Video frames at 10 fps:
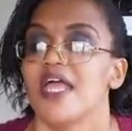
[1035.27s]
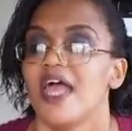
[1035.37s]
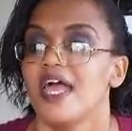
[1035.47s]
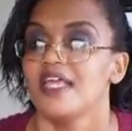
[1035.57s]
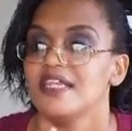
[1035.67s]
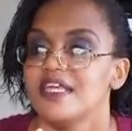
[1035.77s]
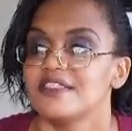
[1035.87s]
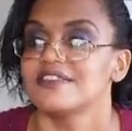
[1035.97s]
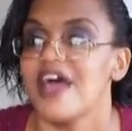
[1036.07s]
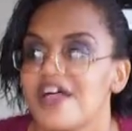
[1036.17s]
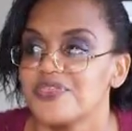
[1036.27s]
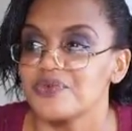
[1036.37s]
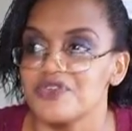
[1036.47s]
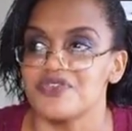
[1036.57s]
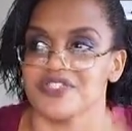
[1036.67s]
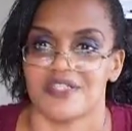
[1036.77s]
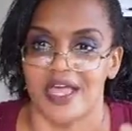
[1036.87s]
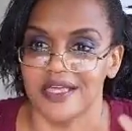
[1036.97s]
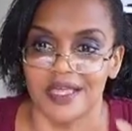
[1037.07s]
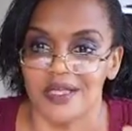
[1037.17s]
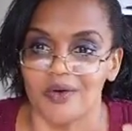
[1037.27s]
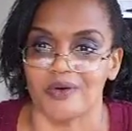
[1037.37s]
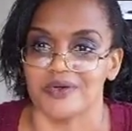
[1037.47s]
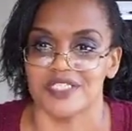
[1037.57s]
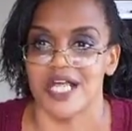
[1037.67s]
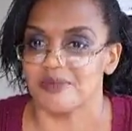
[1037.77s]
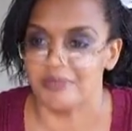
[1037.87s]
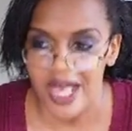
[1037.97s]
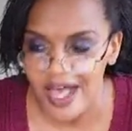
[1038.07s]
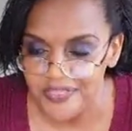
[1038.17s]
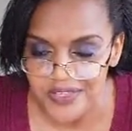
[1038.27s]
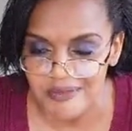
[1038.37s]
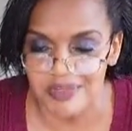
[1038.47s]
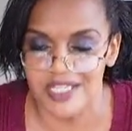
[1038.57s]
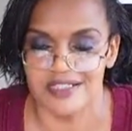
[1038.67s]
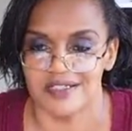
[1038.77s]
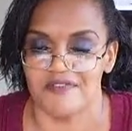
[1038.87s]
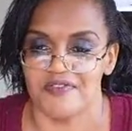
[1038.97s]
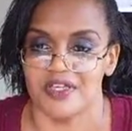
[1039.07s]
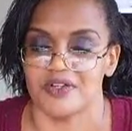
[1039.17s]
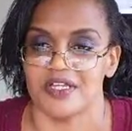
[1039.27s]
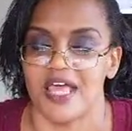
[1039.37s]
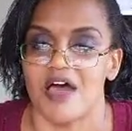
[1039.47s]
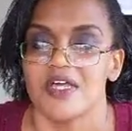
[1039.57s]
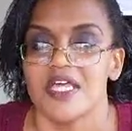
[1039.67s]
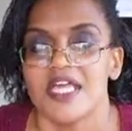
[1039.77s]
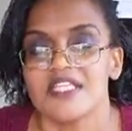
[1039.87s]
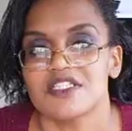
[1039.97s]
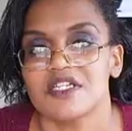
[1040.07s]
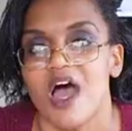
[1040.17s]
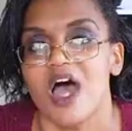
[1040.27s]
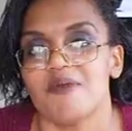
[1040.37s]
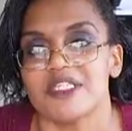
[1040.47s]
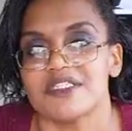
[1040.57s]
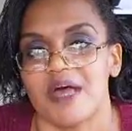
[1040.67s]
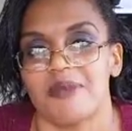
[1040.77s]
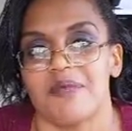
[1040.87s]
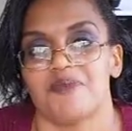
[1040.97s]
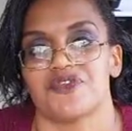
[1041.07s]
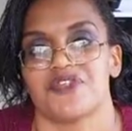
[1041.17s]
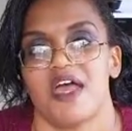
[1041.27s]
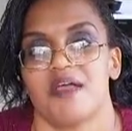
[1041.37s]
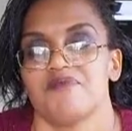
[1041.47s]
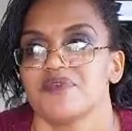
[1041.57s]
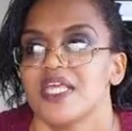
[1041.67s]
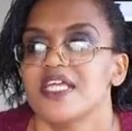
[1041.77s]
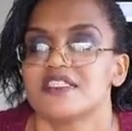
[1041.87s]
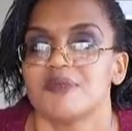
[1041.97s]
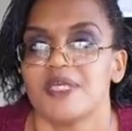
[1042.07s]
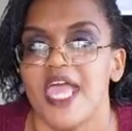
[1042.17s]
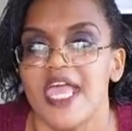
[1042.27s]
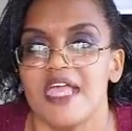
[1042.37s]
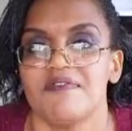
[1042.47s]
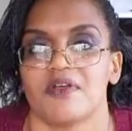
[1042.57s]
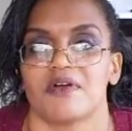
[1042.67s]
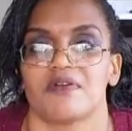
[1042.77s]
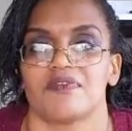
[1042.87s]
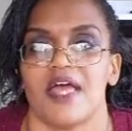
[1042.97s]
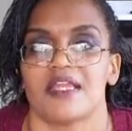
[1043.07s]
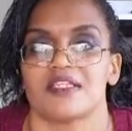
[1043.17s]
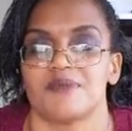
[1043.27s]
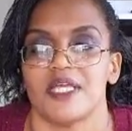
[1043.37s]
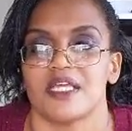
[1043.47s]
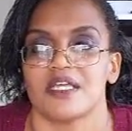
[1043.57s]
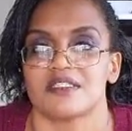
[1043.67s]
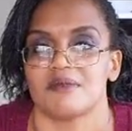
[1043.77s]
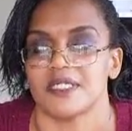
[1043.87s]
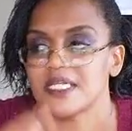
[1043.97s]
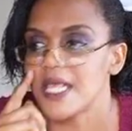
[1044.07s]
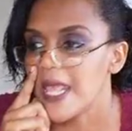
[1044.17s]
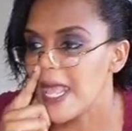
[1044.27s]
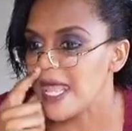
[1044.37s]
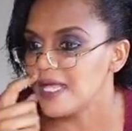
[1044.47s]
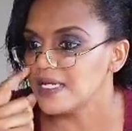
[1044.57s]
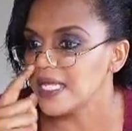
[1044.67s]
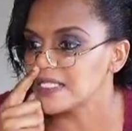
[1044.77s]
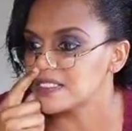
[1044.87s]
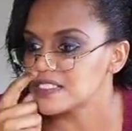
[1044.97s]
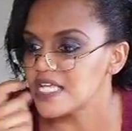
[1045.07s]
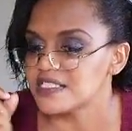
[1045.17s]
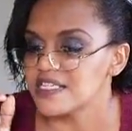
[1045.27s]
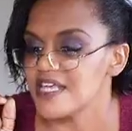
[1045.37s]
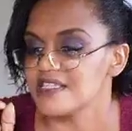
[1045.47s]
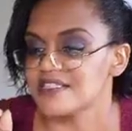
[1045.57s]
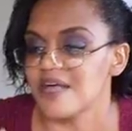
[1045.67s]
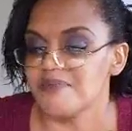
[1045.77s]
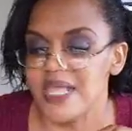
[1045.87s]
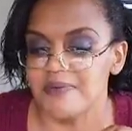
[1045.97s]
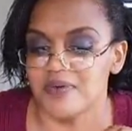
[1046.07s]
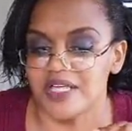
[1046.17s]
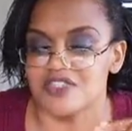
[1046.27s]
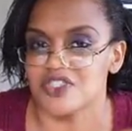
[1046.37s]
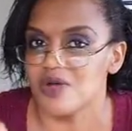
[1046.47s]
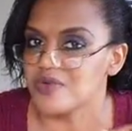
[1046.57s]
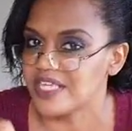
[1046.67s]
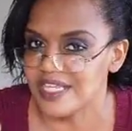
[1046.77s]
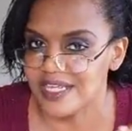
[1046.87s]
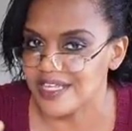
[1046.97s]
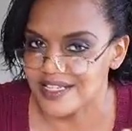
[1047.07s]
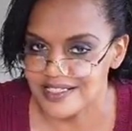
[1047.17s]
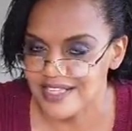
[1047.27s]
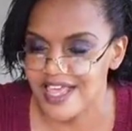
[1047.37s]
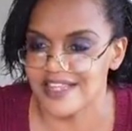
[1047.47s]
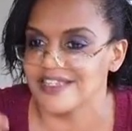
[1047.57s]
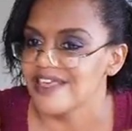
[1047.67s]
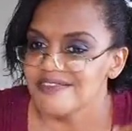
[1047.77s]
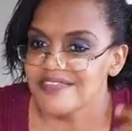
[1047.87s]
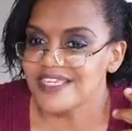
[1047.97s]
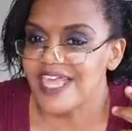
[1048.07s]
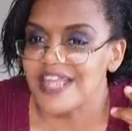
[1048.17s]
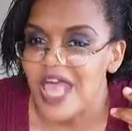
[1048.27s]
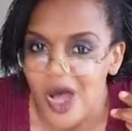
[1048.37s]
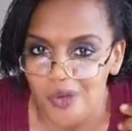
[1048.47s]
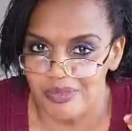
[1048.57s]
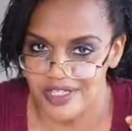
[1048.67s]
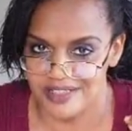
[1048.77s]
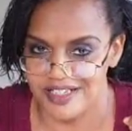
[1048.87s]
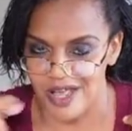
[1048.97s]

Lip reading: And it's not through psychic or telepathic means that I figured it out. It's the comments that people say. It's the behavior that is being exhibited, and and some people get so giddy and excited they can't help but